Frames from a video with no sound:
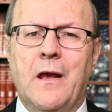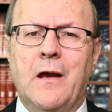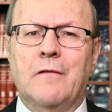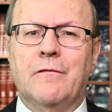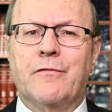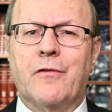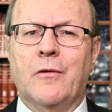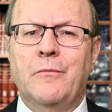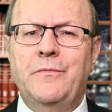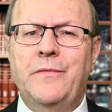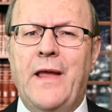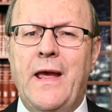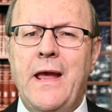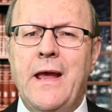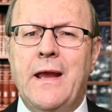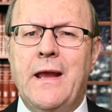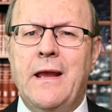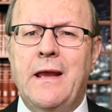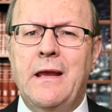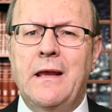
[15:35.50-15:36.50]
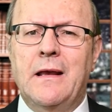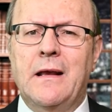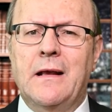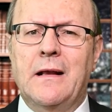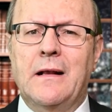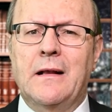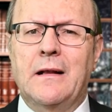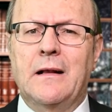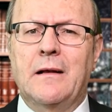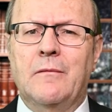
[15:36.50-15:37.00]
From
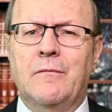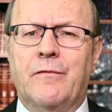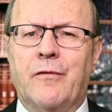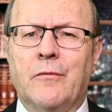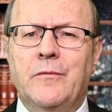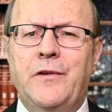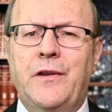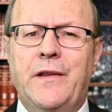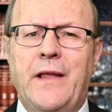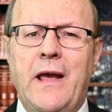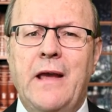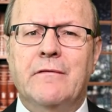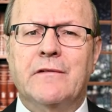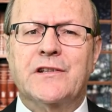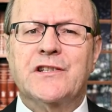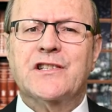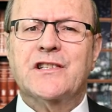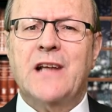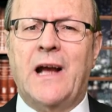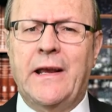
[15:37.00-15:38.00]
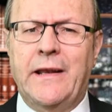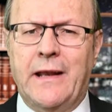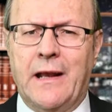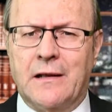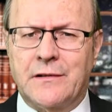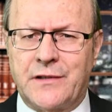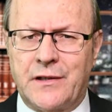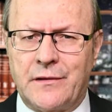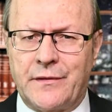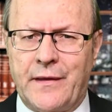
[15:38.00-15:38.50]
David's signing
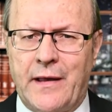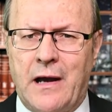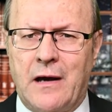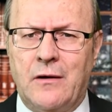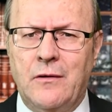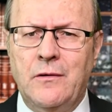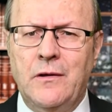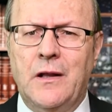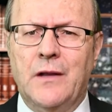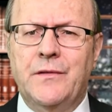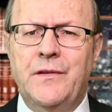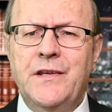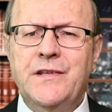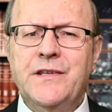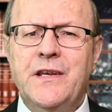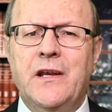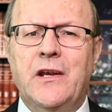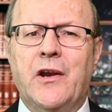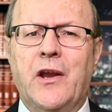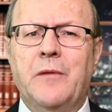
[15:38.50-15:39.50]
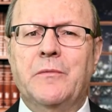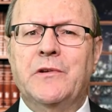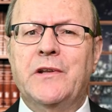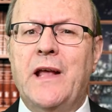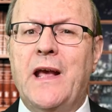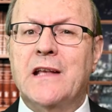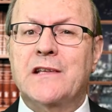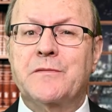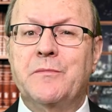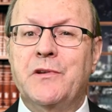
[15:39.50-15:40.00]
until now, this agreement
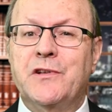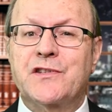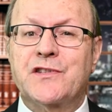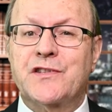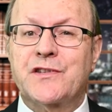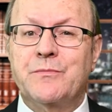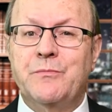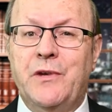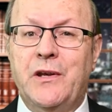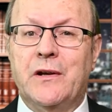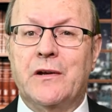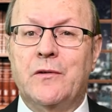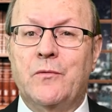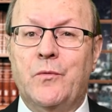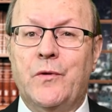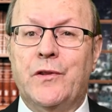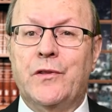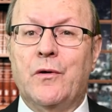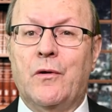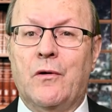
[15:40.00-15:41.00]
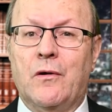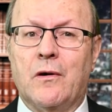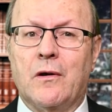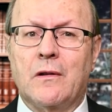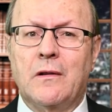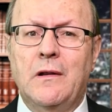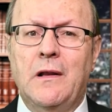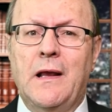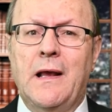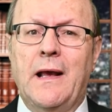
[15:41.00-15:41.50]
has been smeared with
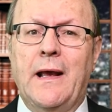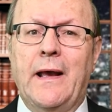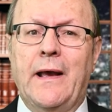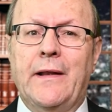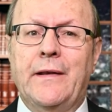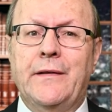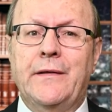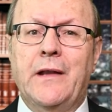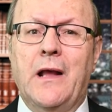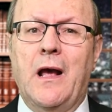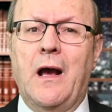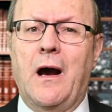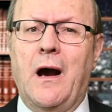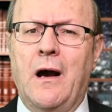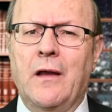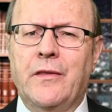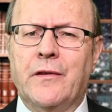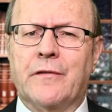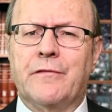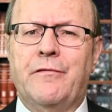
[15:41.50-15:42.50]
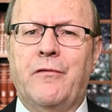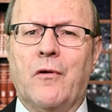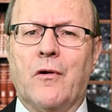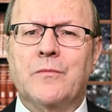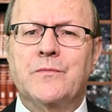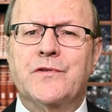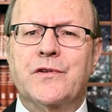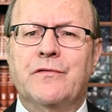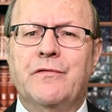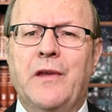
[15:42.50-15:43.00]
oil and other
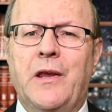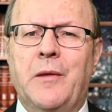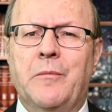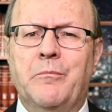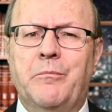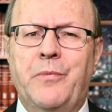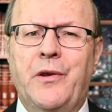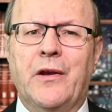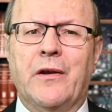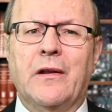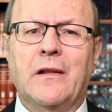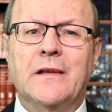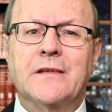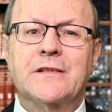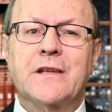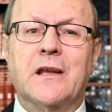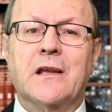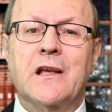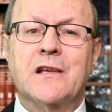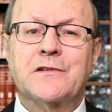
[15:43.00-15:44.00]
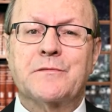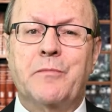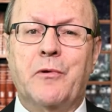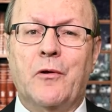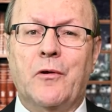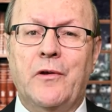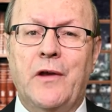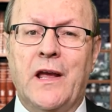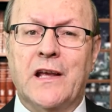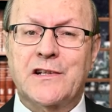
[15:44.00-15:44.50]
forms of imperialistic
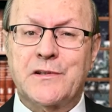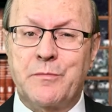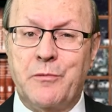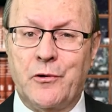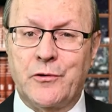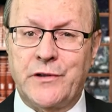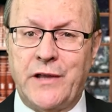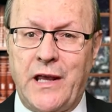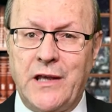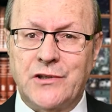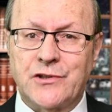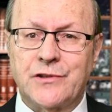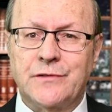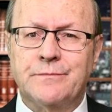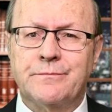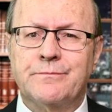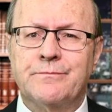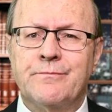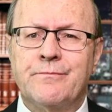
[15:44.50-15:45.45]
exploitation.